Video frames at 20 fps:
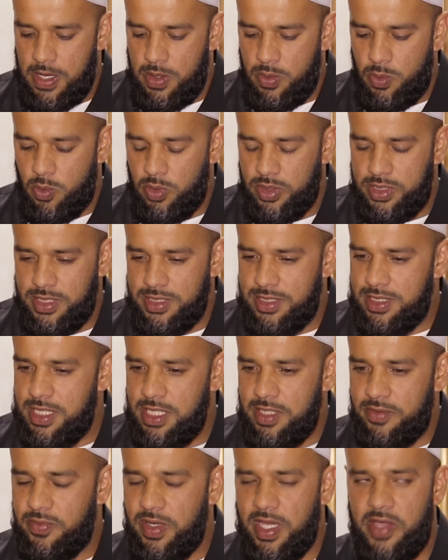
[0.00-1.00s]
Water is
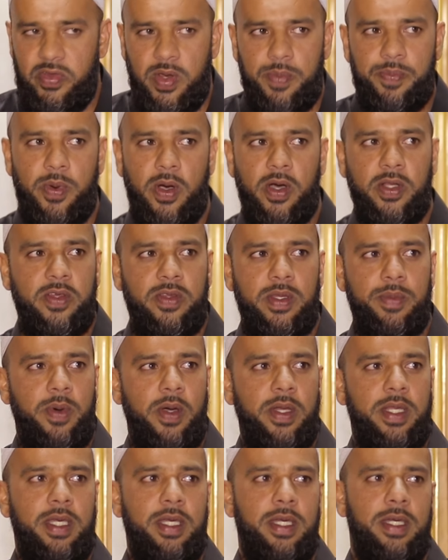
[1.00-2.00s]
needed for every part of the
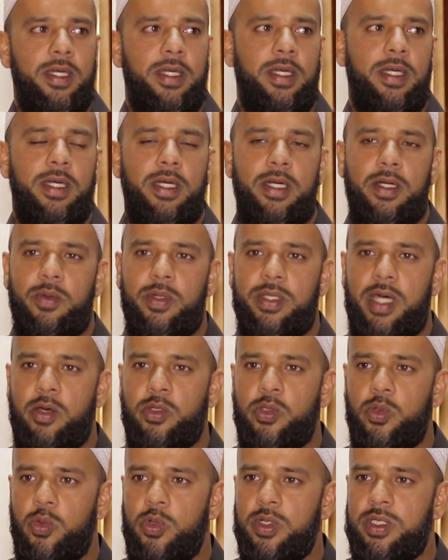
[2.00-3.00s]
body.
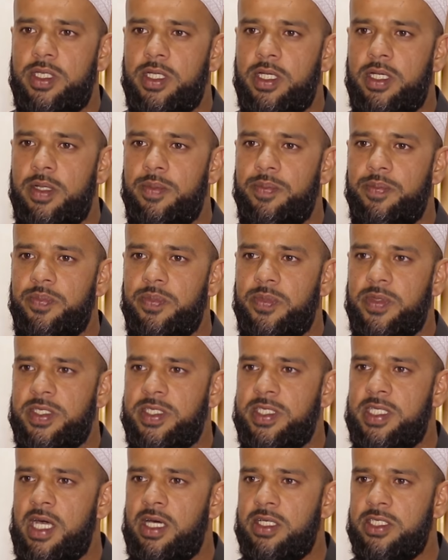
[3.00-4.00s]
Without water, the
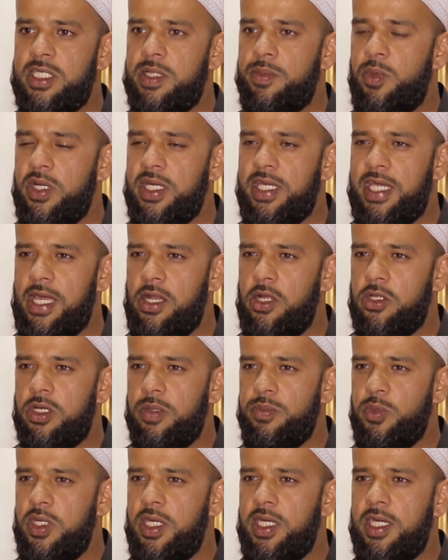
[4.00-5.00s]
cells in the body cannot
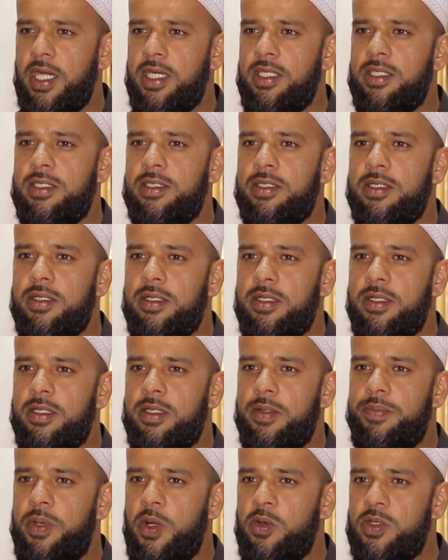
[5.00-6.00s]
communicate,
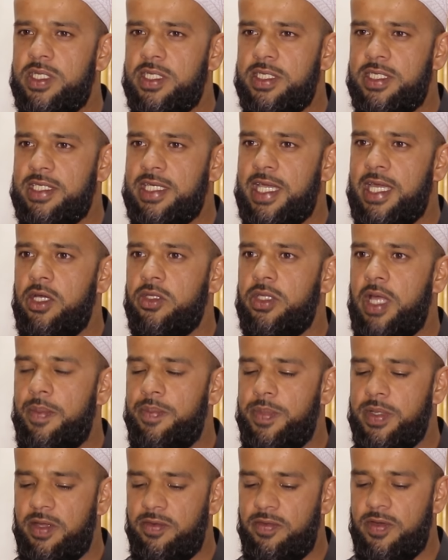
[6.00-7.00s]
the processes cannot
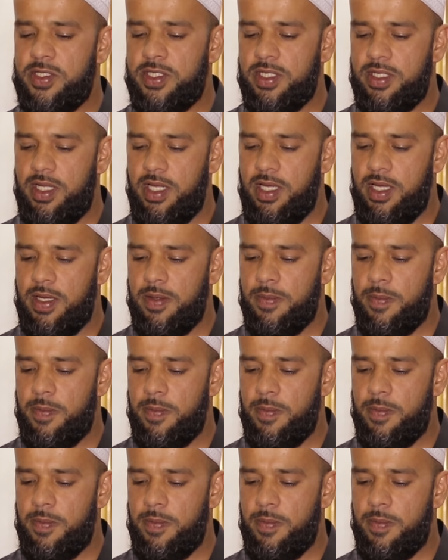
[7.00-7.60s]
happen efficiently.